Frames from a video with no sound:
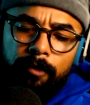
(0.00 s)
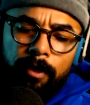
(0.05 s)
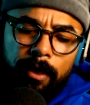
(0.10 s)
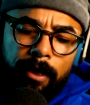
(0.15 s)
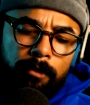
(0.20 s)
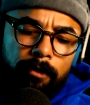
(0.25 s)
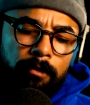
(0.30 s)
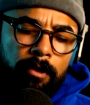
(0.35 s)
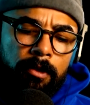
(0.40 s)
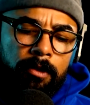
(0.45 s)

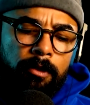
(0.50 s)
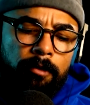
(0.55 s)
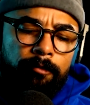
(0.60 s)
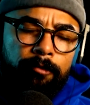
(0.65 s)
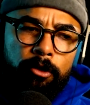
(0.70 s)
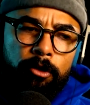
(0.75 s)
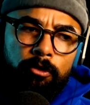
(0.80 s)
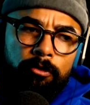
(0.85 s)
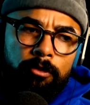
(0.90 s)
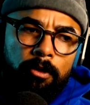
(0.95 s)
that these
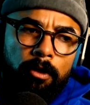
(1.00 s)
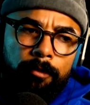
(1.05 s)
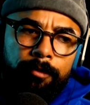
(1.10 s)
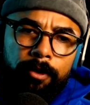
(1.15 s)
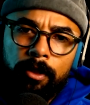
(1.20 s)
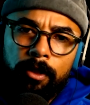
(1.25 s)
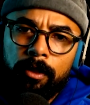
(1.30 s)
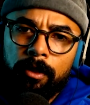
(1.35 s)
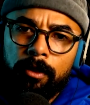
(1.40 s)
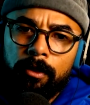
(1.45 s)
individuals are
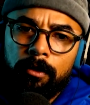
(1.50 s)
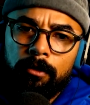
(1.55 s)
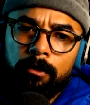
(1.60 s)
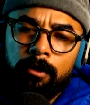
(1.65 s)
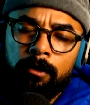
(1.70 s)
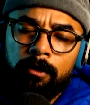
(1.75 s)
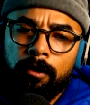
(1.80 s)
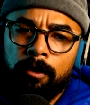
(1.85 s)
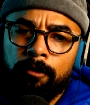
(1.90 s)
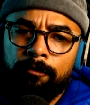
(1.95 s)
being,
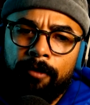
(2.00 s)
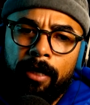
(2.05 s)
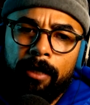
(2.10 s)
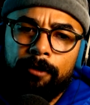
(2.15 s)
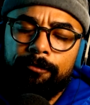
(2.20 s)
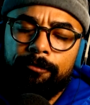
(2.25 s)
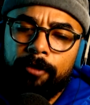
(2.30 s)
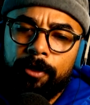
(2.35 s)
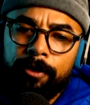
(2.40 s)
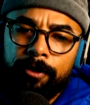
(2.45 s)
in fact,
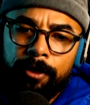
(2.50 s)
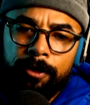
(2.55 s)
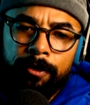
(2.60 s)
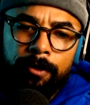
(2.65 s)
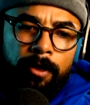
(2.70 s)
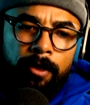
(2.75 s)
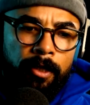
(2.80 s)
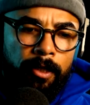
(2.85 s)
funded,